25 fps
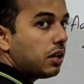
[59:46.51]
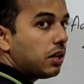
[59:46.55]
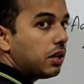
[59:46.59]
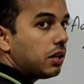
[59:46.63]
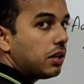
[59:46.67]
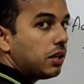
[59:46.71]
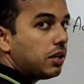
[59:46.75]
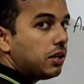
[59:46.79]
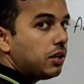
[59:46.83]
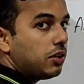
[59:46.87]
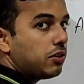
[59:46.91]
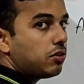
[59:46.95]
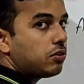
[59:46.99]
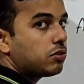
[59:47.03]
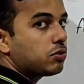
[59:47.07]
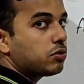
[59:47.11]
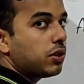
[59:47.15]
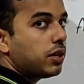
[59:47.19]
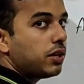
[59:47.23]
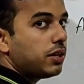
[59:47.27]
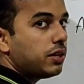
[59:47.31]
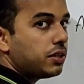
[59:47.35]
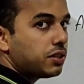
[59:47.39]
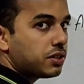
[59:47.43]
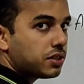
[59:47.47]
then it also
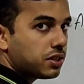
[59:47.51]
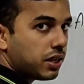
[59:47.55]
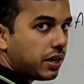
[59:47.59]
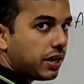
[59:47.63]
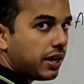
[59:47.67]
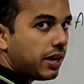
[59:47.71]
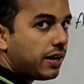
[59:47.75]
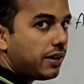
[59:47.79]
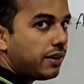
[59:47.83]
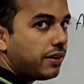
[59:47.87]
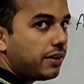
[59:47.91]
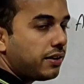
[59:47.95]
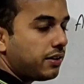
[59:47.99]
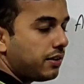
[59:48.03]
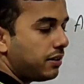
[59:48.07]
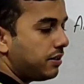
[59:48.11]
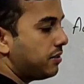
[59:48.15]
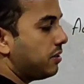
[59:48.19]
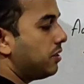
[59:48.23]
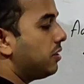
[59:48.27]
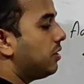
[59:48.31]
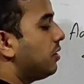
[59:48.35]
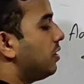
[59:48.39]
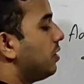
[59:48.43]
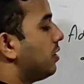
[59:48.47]
had its head,
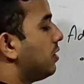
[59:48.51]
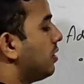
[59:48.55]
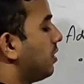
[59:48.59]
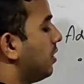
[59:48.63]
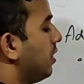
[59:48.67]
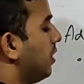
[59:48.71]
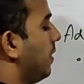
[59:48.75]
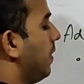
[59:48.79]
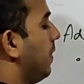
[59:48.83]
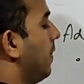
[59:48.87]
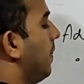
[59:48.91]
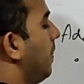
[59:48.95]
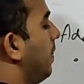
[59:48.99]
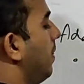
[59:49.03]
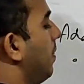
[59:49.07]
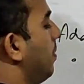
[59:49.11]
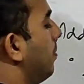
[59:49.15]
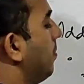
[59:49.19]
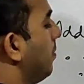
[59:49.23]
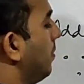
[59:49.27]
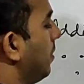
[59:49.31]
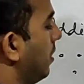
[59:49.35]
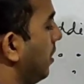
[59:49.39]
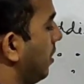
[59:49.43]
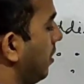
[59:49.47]
isn't it?
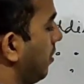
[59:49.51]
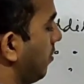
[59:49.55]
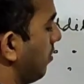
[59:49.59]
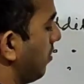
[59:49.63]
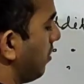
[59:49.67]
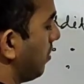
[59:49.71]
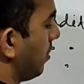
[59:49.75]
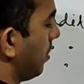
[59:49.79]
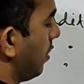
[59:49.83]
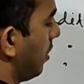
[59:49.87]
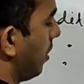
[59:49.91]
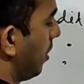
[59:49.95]
Very good.